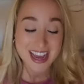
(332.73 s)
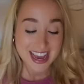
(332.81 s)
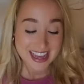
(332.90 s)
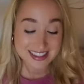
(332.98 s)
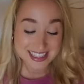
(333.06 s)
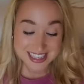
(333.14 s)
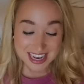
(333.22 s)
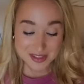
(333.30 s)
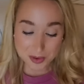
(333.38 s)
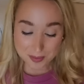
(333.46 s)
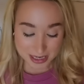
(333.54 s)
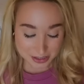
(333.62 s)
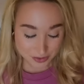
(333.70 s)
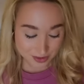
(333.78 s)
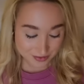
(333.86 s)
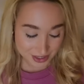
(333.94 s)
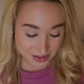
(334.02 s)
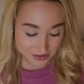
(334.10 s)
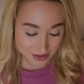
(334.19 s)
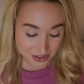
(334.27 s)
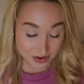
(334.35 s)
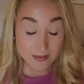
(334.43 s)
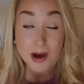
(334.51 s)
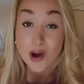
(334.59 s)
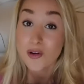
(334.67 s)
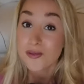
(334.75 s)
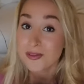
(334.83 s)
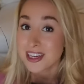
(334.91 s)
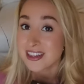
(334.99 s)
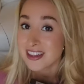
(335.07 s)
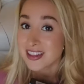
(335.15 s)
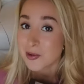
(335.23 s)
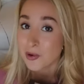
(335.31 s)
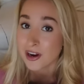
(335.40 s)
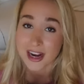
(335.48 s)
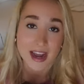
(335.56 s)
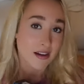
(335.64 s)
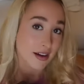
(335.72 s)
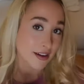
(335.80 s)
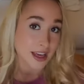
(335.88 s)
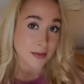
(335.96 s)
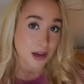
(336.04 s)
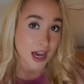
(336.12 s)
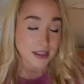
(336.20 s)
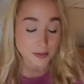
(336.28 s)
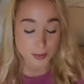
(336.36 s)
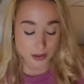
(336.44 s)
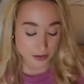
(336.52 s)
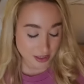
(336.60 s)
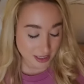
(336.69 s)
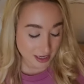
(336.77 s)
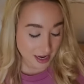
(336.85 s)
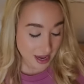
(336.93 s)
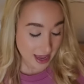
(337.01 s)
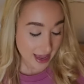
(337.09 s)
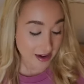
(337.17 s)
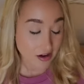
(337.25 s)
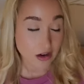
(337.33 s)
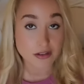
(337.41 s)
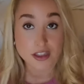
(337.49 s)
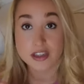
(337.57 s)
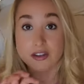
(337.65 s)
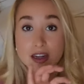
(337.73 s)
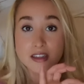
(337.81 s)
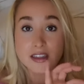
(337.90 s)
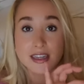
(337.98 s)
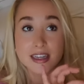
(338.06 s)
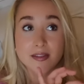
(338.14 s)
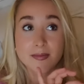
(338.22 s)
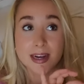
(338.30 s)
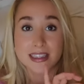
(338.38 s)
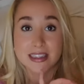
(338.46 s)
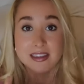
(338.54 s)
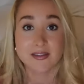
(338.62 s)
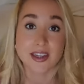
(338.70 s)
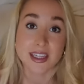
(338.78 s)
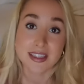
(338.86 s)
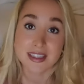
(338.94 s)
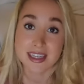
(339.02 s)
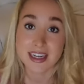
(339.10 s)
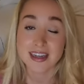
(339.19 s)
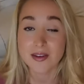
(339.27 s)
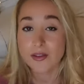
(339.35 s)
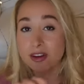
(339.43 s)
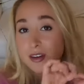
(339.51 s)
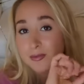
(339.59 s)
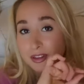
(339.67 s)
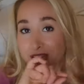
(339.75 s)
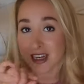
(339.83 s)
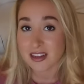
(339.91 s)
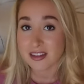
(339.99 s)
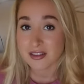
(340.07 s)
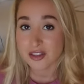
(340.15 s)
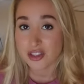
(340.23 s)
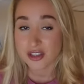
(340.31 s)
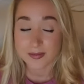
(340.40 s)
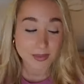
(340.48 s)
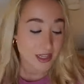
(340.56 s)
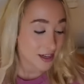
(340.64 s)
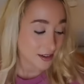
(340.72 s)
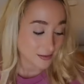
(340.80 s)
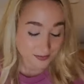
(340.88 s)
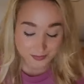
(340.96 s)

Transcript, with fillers: And these got the best reviews, so I'm hoping that they work out. I'll keep you guys posted. And also underneath my TV stand, I wanted to put like a little strip there.